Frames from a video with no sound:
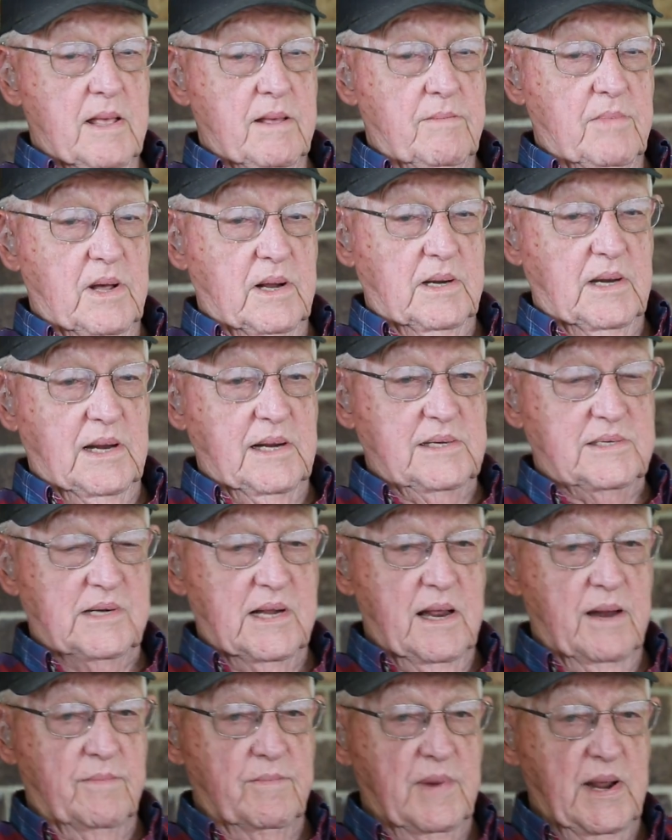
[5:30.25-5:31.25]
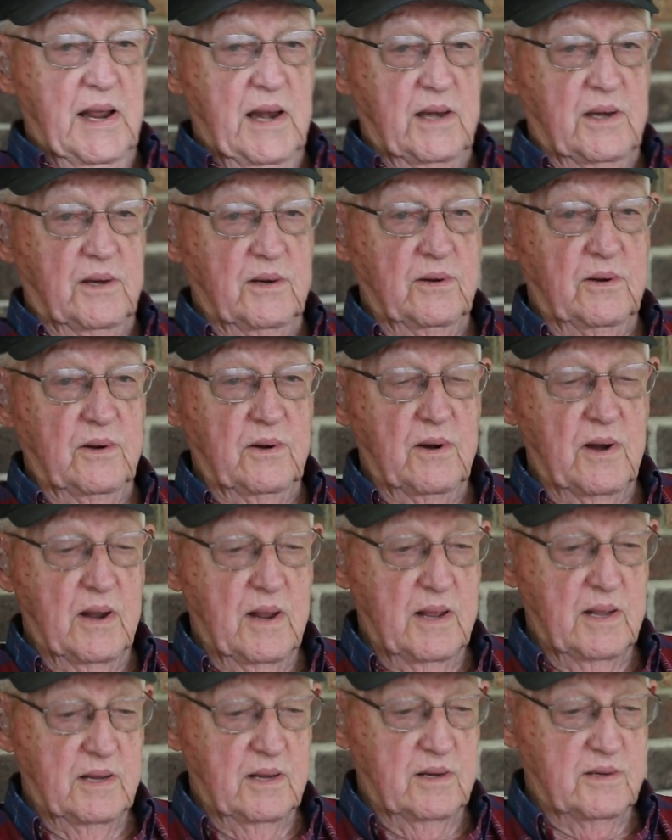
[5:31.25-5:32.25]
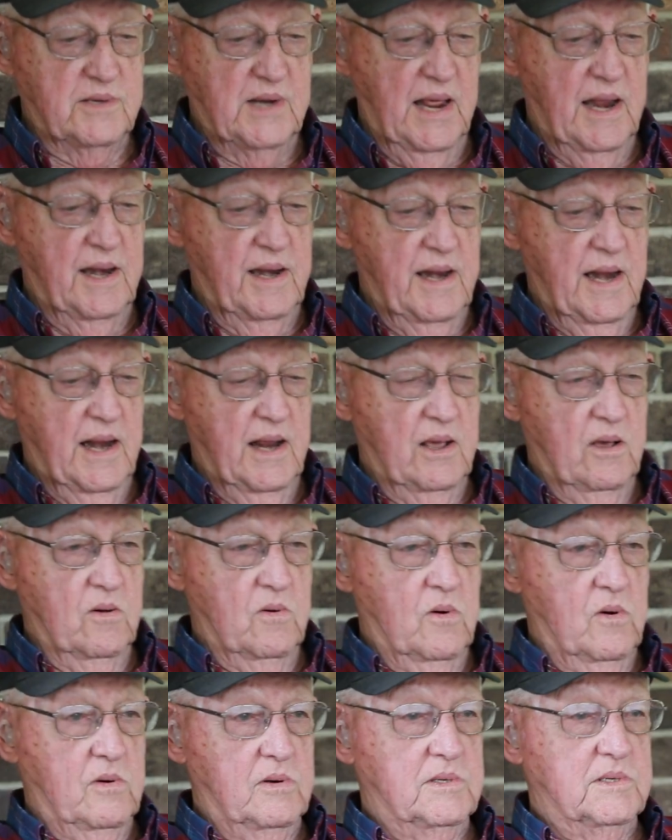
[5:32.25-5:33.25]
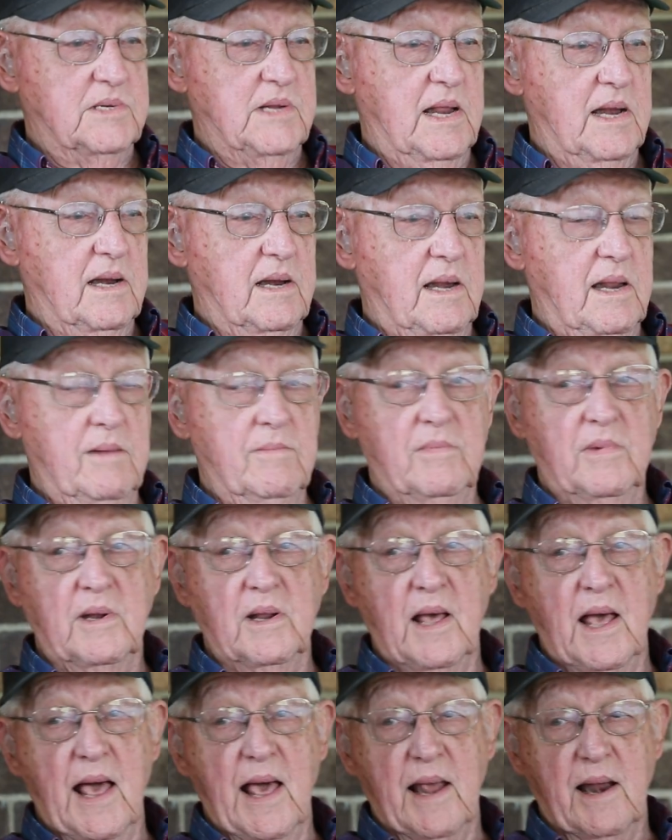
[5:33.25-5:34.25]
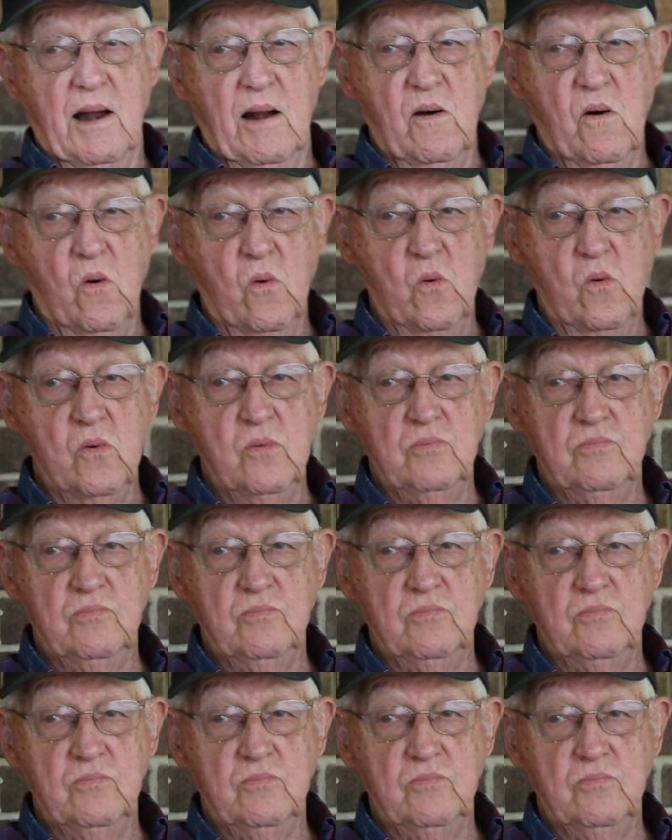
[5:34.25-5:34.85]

but they sent me to San Diego and sent him to Idaho.